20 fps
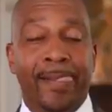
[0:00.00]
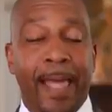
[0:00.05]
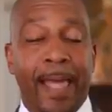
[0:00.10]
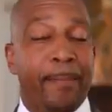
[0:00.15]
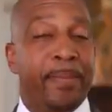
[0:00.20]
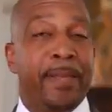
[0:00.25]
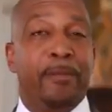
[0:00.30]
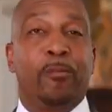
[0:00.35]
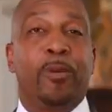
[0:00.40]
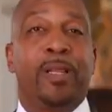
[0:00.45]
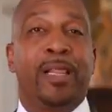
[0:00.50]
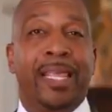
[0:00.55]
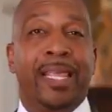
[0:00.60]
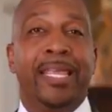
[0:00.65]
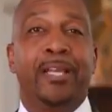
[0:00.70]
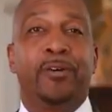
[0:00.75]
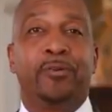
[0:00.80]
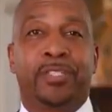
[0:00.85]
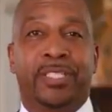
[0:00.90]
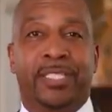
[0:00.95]
I've been with
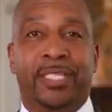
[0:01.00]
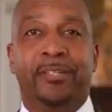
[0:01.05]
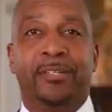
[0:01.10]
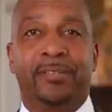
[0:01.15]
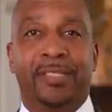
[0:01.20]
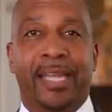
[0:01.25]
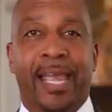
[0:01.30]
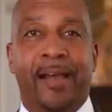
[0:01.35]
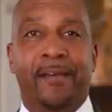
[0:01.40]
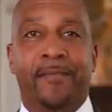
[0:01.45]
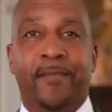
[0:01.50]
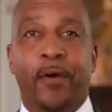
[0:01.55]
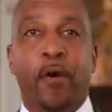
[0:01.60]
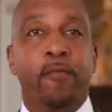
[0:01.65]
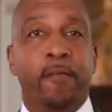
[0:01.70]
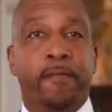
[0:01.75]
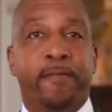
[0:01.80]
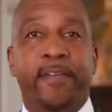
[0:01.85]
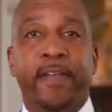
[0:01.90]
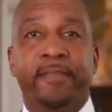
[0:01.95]
Legal Shield now for
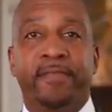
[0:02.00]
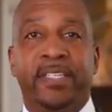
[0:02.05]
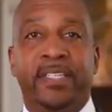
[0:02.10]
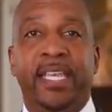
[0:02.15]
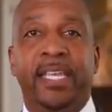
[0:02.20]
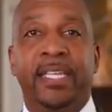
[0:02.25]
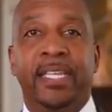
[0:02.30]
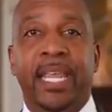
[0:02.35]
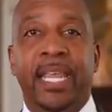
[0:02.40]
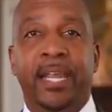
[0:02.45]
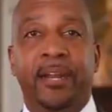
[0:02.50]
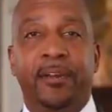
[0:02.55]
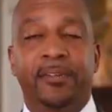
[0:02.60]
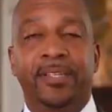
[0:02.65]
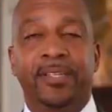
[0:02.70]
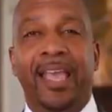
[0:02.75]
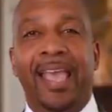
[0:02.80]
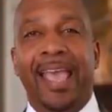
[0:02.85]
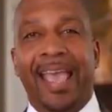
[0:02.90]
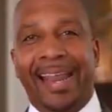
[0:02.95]
over 15 years,
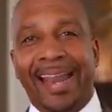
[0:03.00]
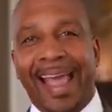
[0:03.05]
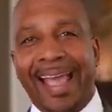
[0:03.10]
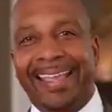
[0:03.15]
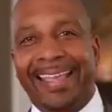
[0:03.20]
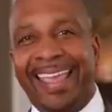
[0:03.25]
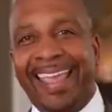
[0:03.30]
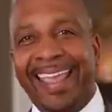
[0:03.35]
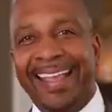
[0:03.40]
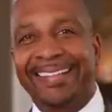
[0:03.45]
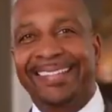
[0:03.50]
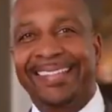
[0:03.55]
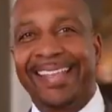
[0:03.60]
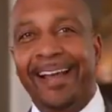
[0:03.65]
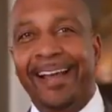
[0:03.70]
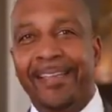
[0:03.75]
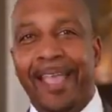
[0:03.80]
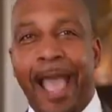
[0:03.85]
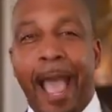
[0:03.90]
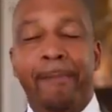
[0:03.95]
and I can't
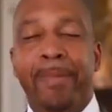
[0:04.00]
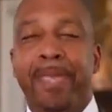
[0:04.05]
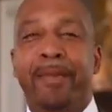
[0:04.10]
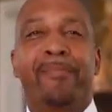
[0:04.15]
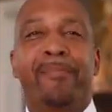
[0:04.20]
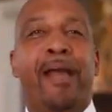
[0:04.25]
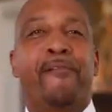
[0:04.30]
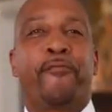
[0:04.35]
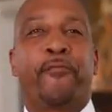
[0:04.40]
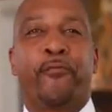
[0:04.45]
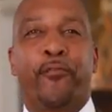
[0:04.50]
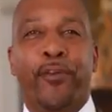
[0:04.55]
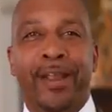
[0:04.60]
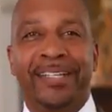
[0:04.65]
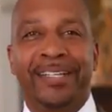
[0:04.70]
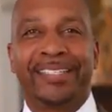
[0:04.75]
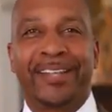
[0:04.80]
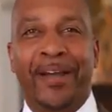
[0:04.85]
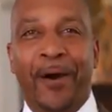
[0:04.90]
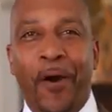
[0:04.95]
tell you how many of my
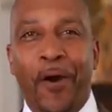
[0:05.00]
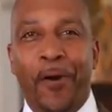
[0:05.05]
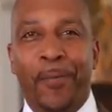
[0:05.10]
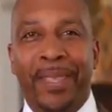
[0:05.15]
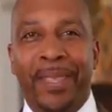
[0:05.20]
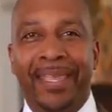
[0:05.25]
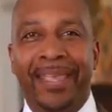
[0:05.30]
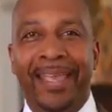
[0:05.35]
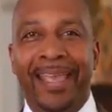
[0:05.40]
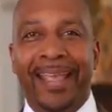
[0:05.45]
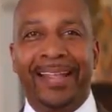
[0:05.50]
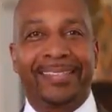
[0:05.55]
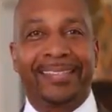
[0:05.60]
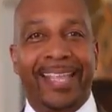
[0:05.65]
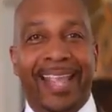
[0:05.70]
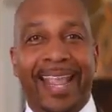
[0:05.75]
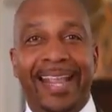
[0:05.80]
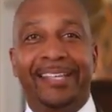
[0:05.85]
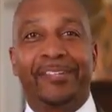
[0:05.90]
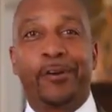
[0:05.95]
friends call me and say,
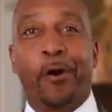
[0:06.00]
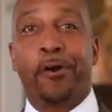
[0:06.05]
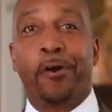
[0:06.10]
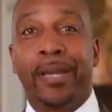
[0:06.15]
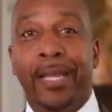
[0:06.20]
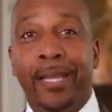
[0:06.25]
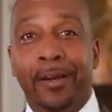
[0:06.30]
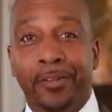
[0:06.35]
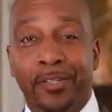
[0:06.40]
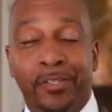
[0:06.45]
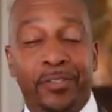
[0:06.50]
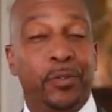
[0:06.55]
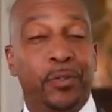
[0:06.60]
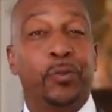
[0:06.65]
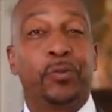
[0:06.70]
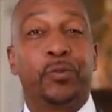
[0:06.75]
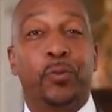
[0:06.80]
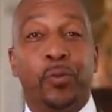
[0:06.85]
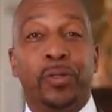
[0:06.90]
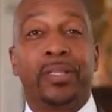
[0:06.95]
hey, Darnell, you
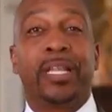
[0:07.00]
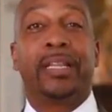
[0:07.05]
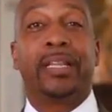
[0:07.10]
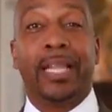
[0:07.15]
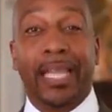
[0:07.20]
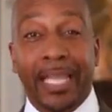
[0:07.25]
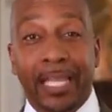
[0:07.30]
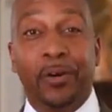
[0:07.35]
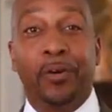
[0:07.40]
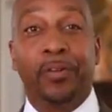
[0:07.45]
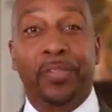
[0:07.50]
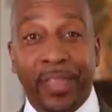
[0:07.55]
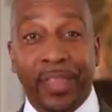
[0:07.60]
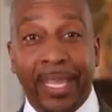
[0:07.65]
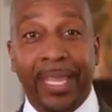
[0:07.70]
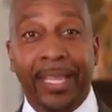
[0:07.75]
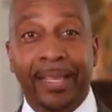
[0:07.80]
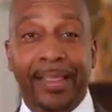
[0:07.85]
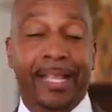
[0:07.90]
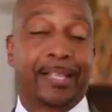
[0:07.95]
still doing the legal thing?